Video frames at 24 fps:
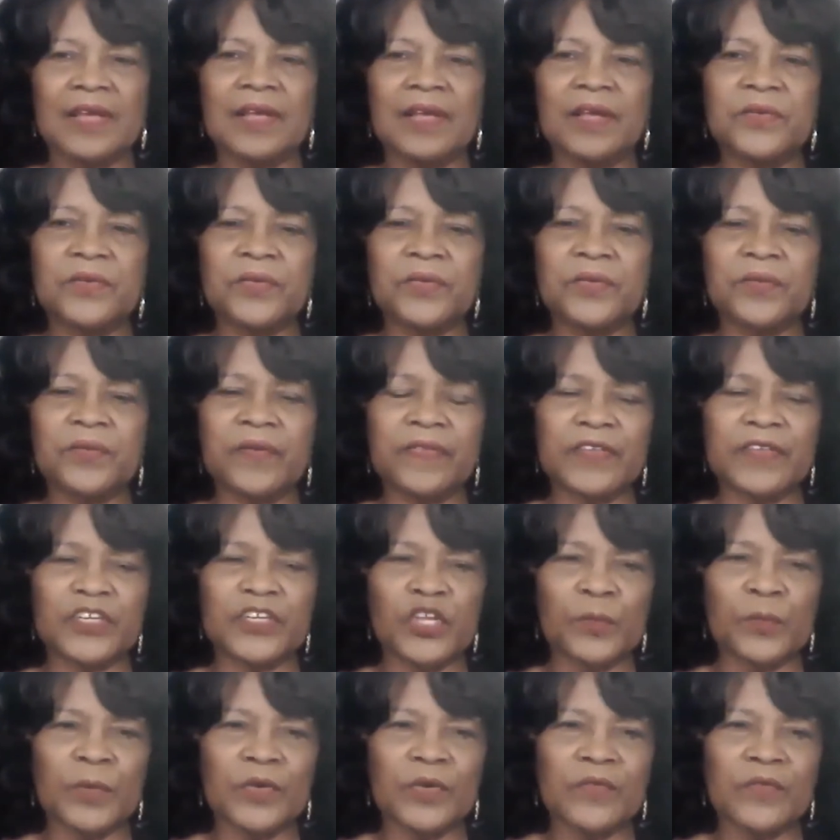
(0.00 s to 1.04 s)
during the
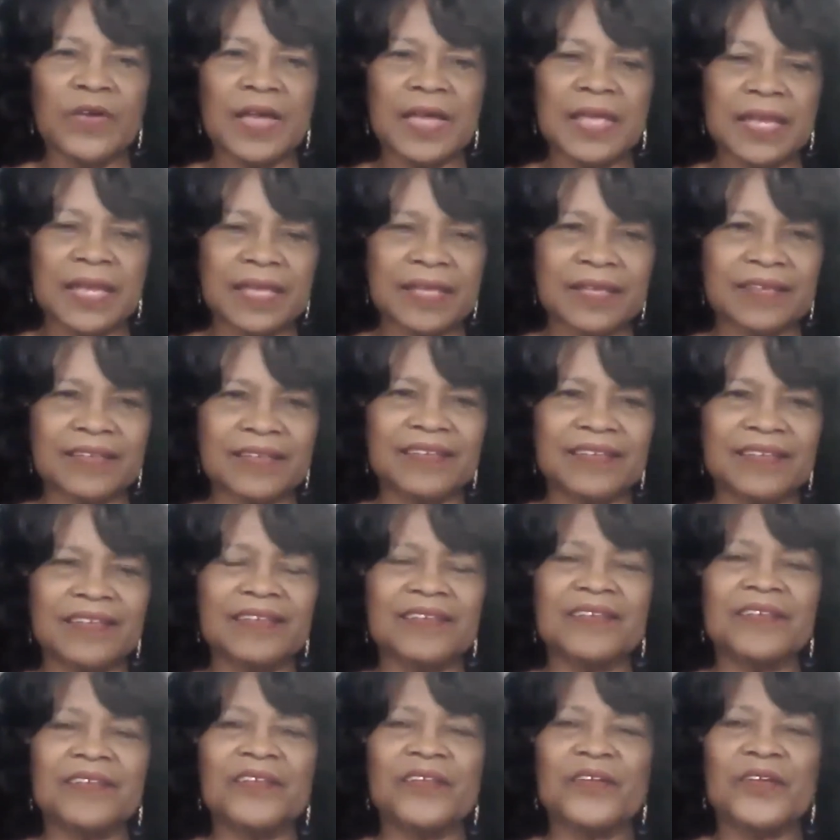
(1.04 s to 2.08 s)
Democratic
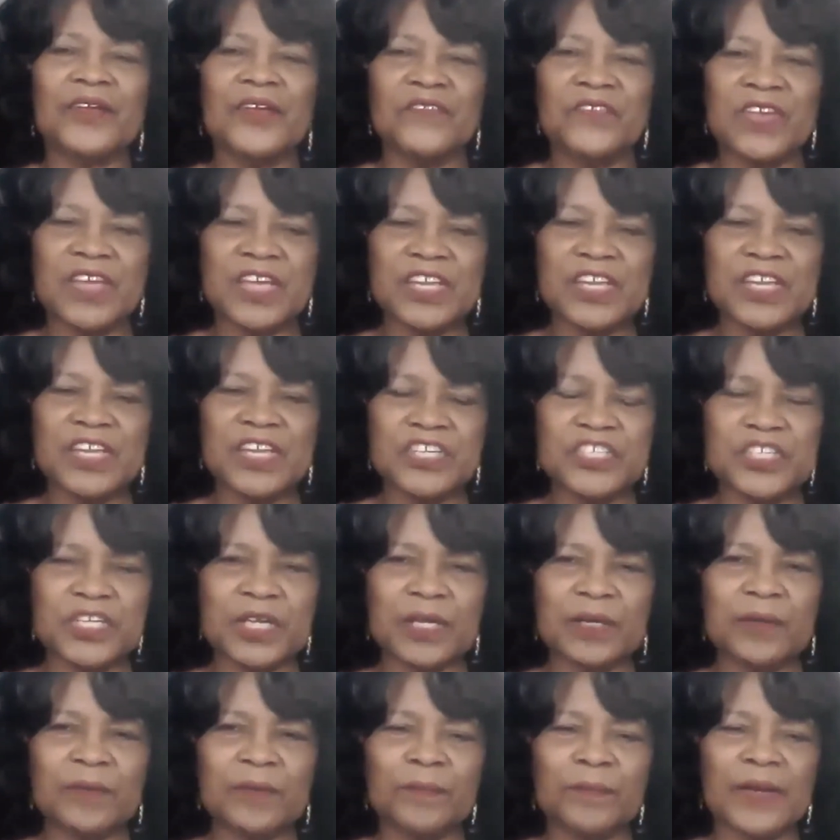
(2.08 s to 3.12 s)

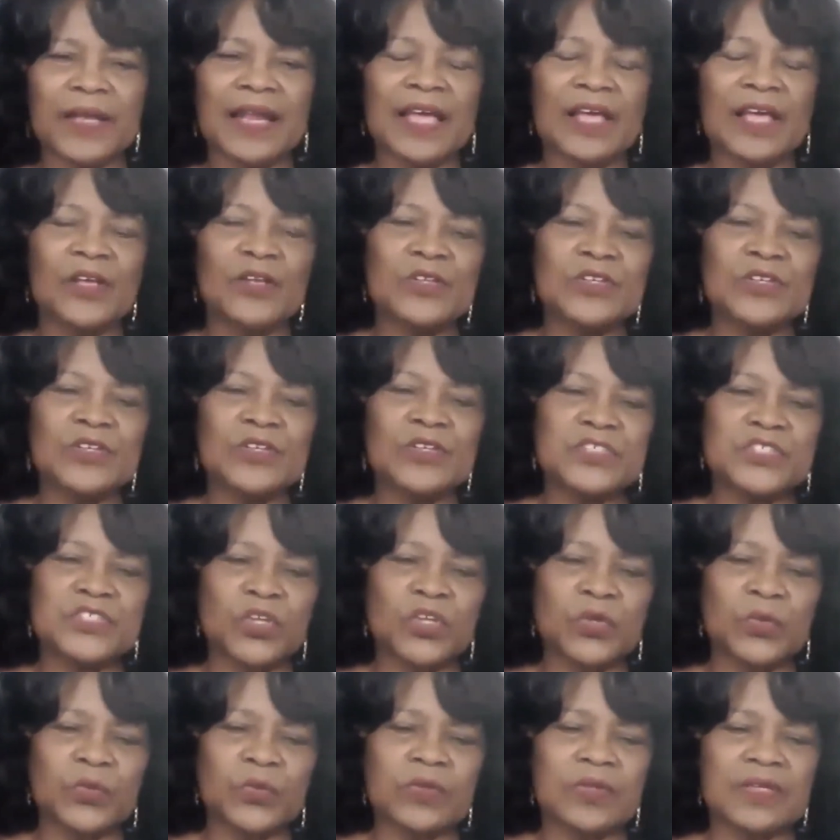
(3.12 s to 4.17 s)
convention, but I
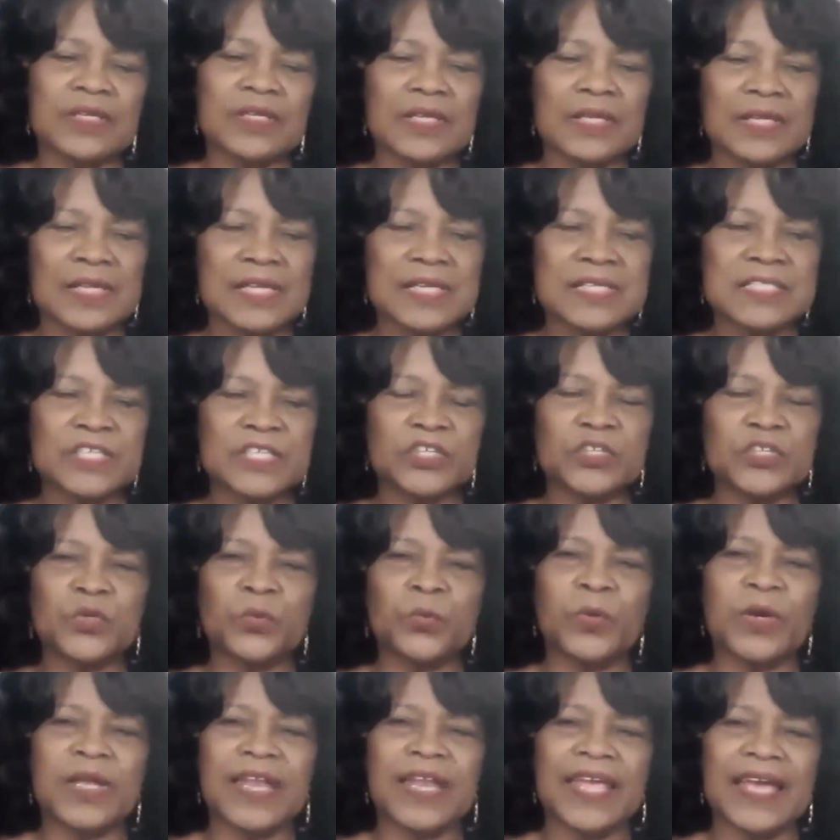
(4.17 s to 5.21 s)
also listened to
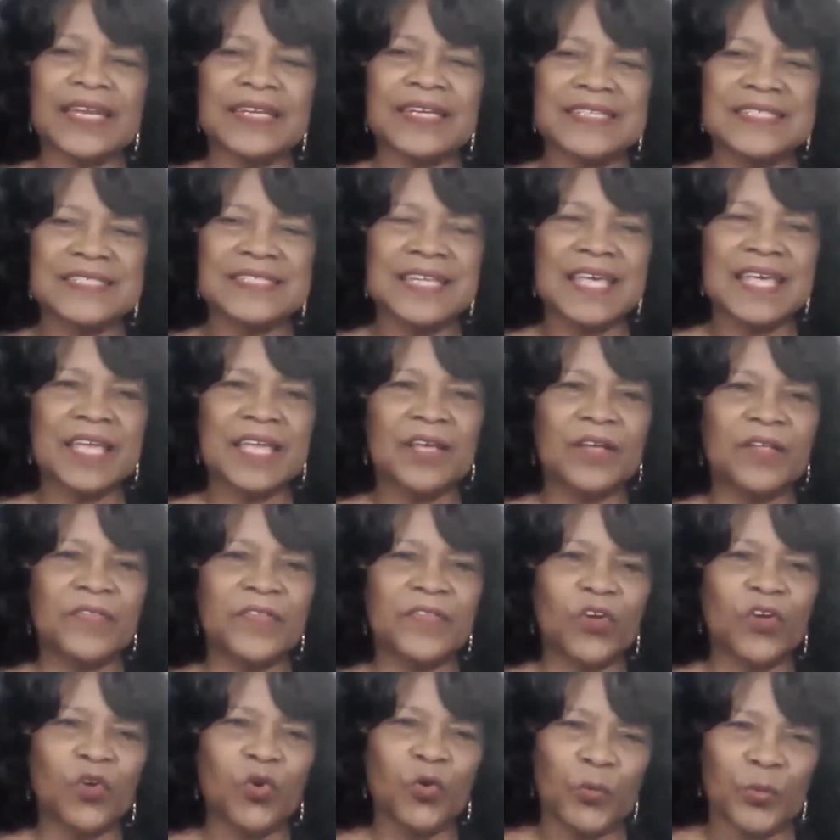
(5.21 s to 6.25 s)
what he had to say
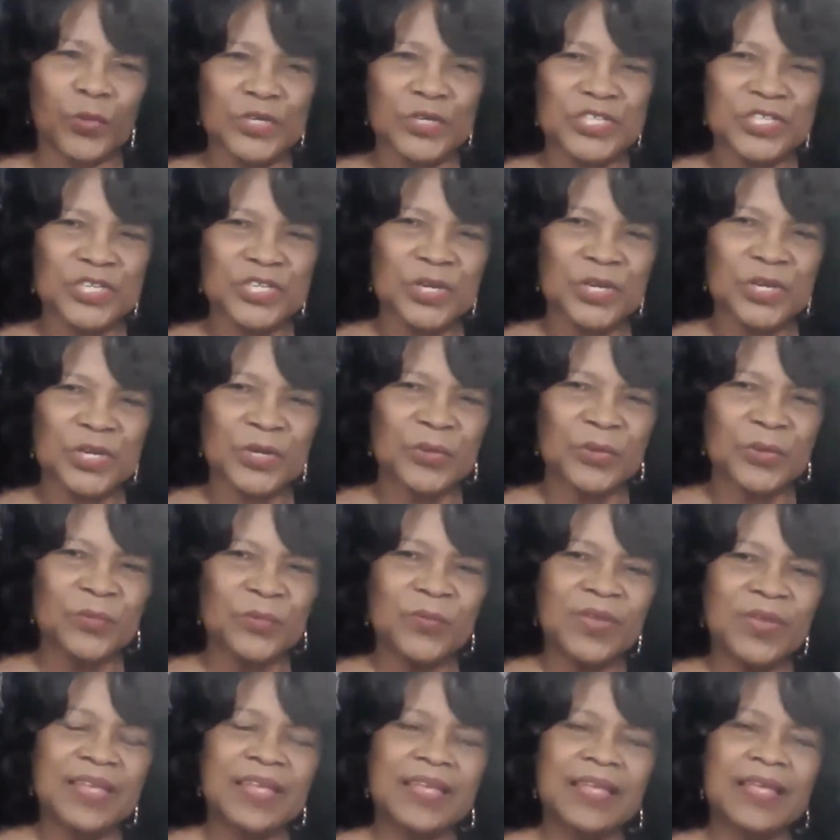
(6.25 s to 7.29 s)
on the Oprah show.
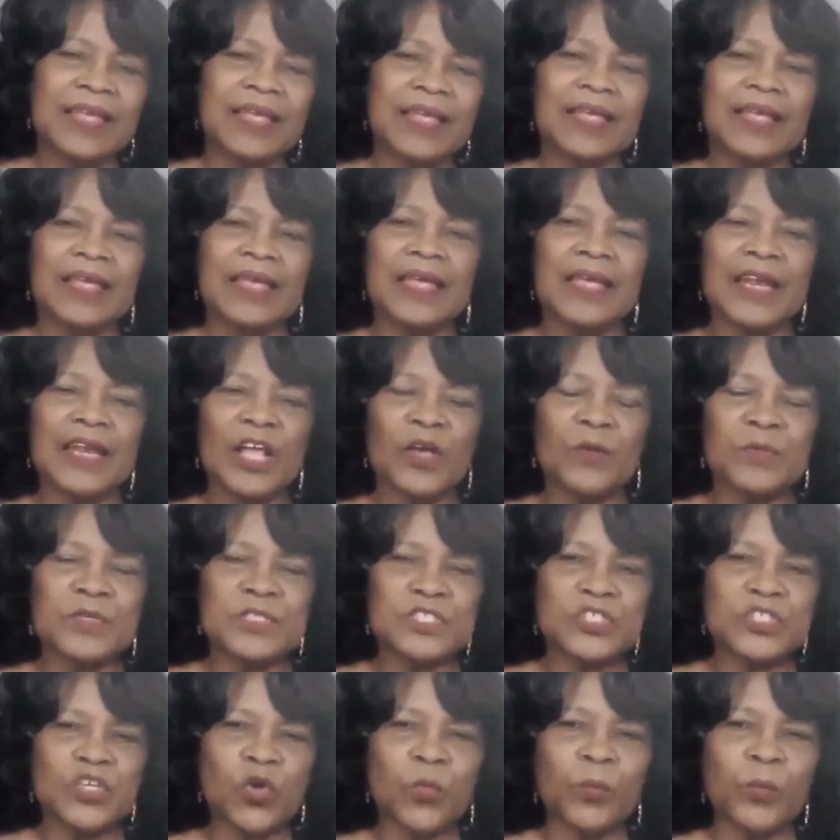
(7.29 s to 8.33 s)
And I
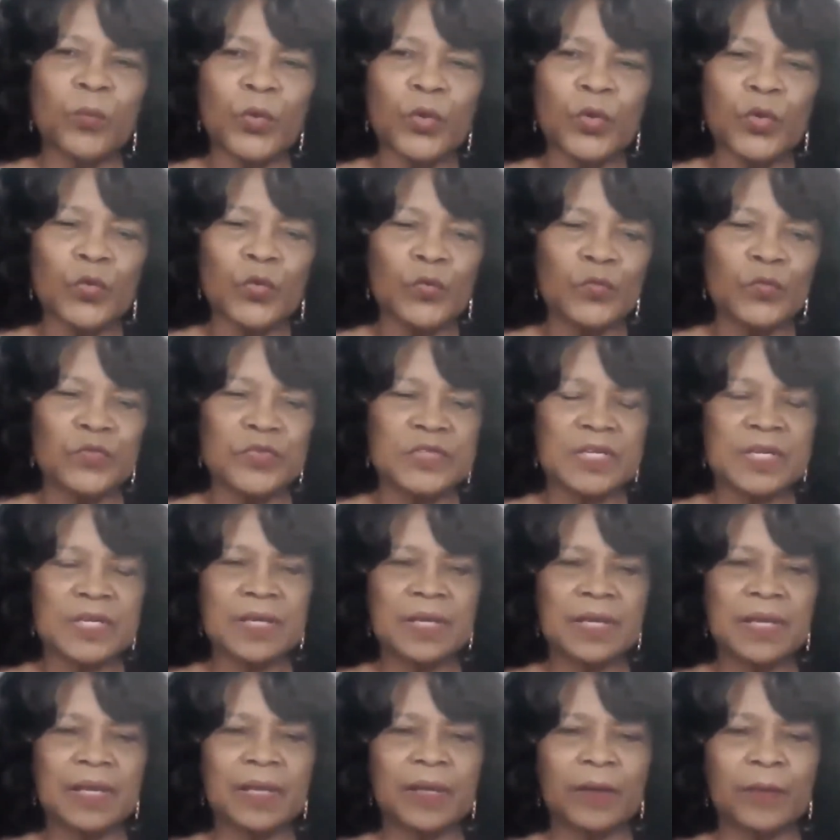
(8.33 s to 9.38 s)
was so moved
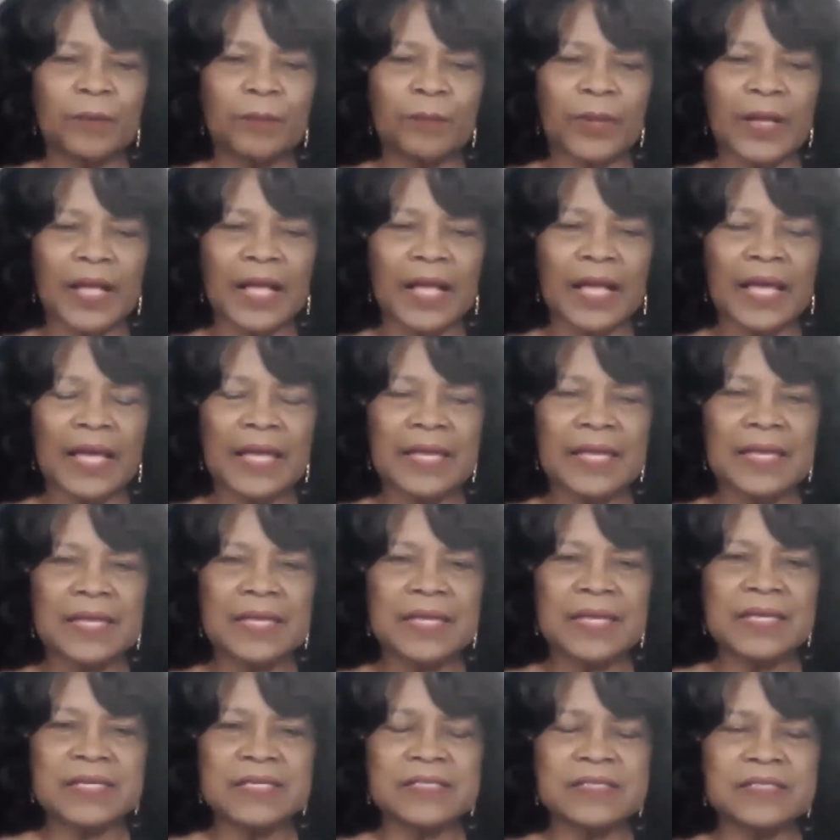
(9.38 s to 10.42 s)
by
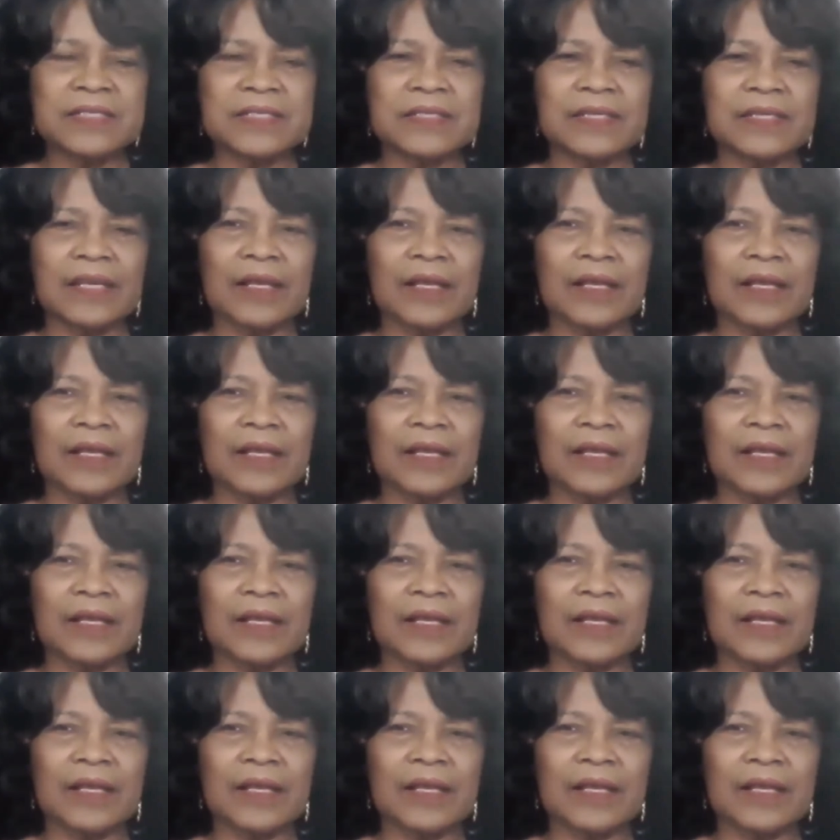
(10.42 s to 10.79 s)
his